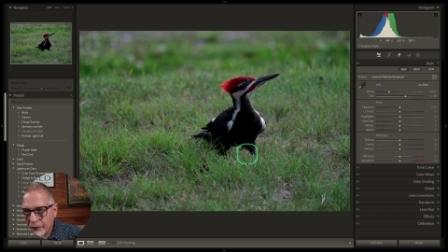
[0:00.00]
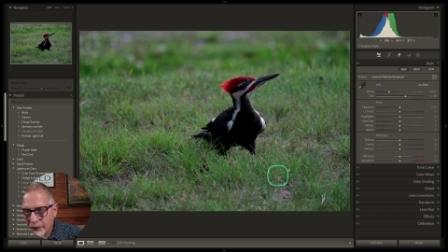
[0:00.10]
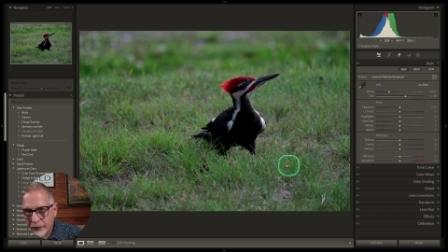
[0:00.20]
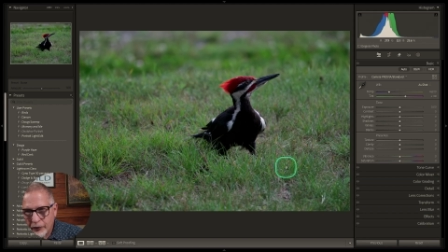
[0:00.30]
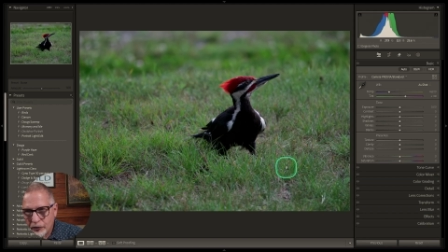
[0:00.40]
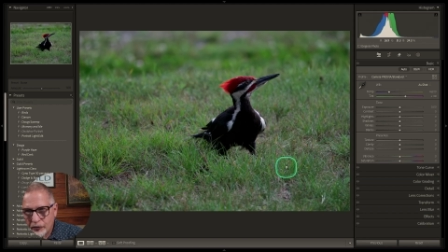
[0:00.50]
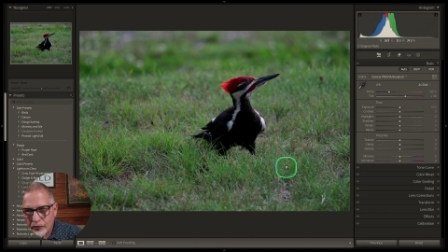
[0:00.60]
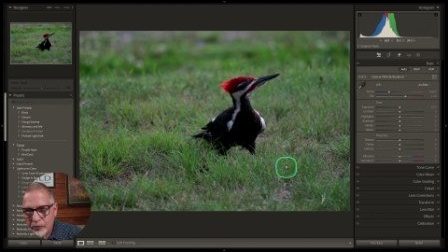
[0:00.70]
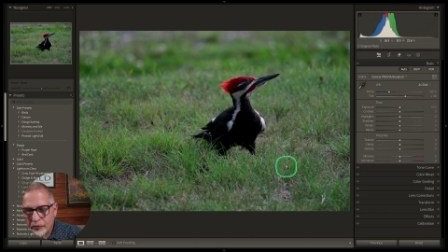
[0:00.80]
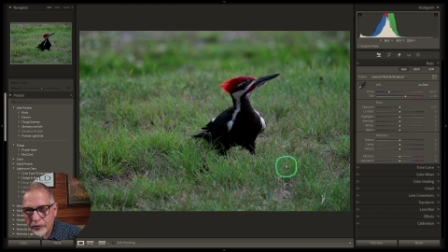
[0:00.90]
first of all
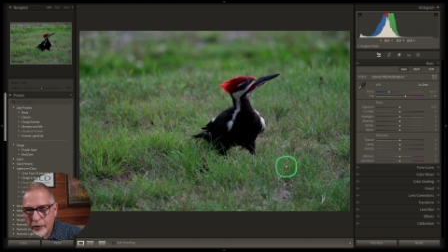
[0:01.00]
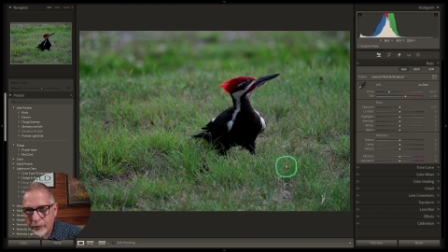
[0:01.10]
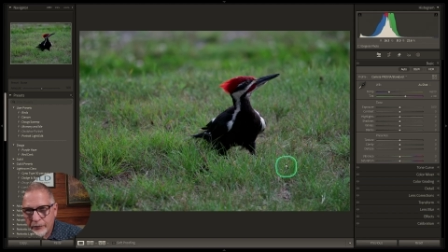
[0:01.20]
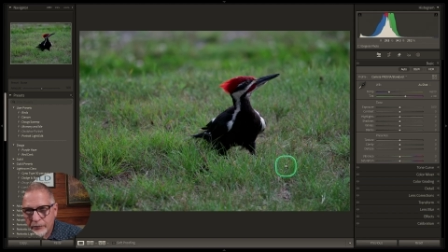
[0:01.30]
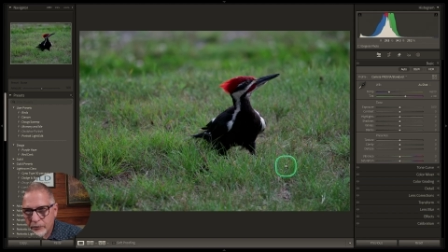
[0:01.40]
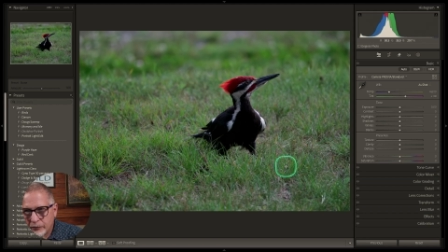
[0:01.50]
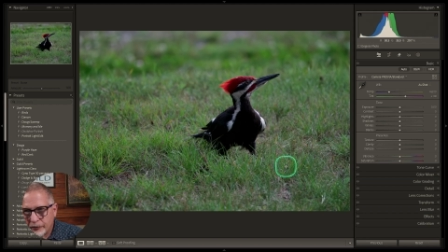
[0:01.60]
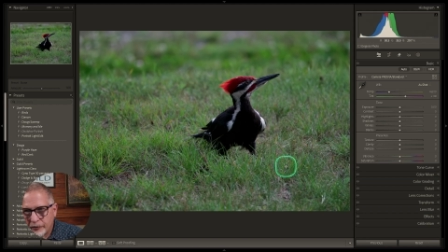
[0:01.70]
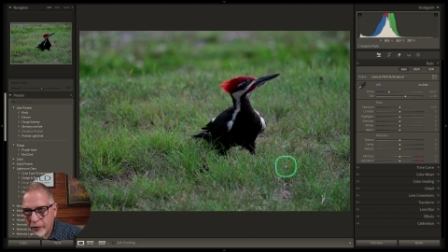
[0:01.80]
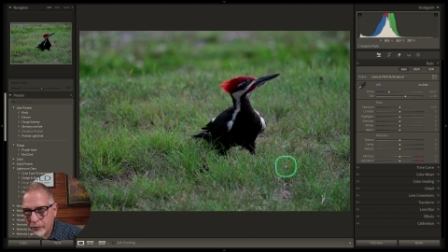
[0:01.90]
just do some
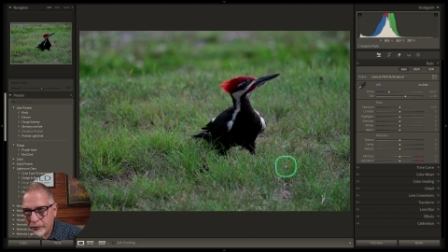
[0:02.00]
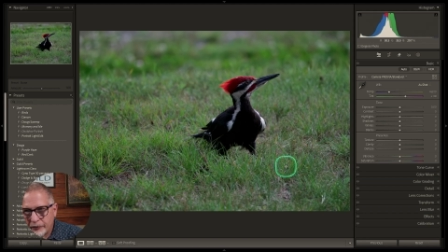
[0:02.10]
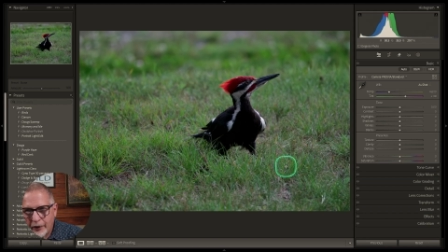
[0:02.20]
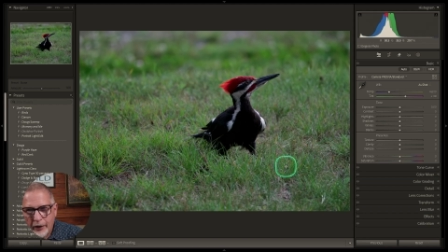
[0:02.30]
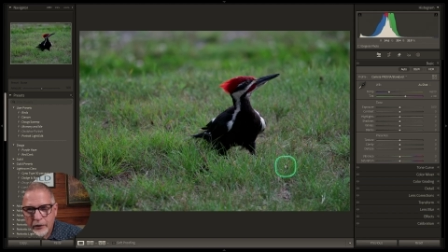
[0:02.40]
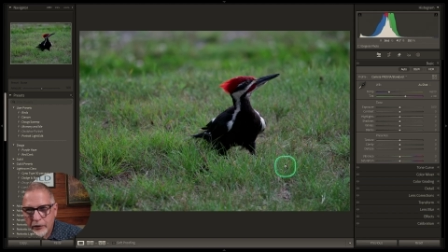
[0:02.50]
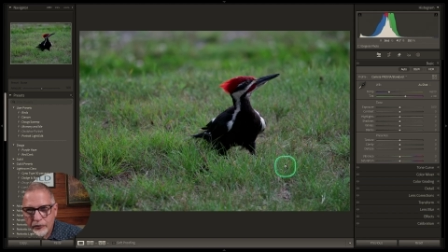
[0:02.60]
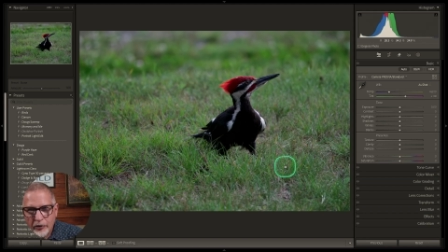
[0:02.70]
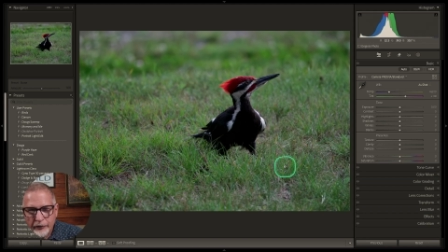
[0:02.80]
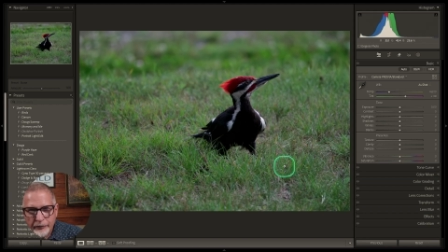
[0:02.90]
standard
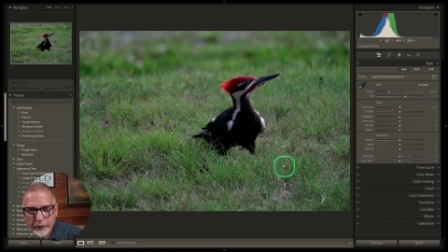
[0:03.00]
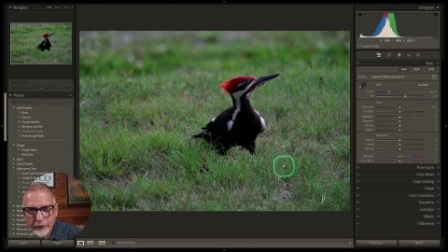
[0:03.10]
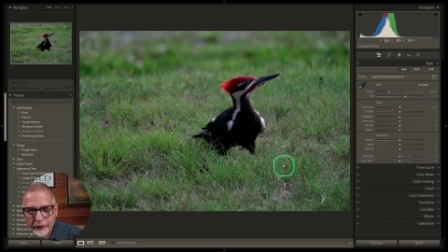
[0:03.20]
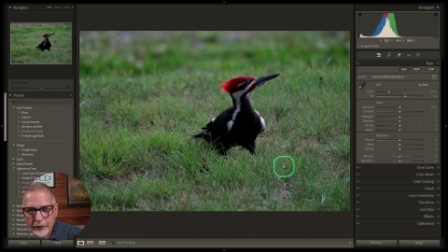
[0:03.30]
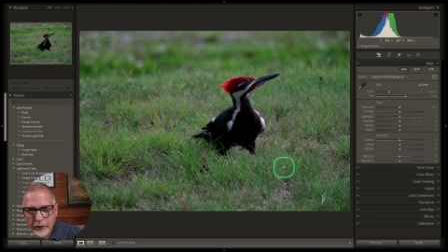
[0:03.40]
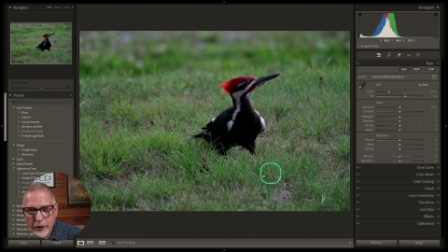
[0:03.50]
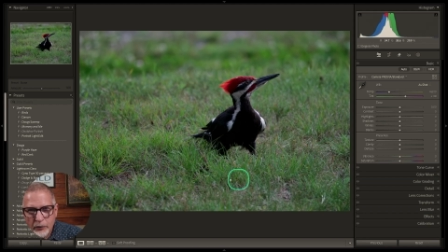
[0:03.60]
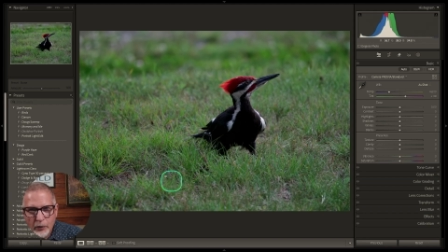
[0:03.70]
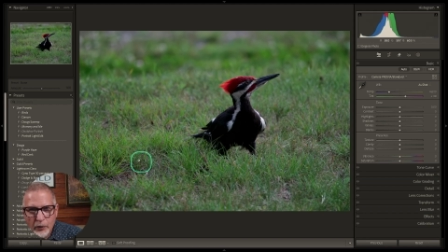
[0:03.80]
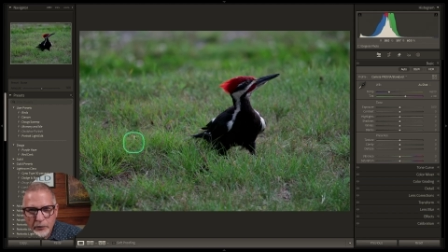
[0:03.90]
adjustments in
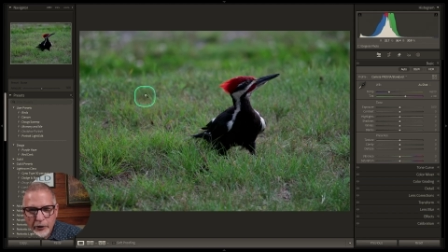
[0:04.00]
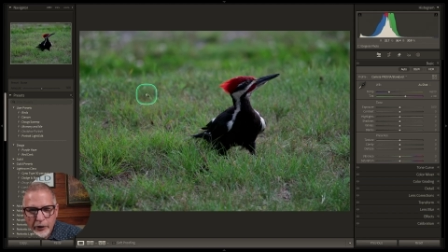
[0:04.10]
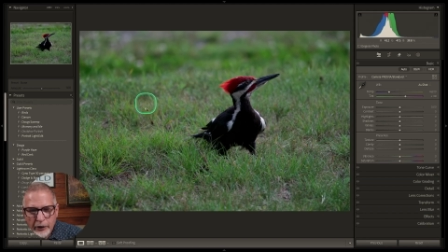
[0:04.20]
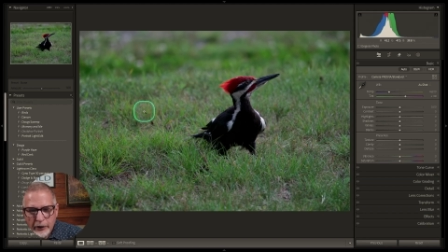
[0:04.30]
Lightroom.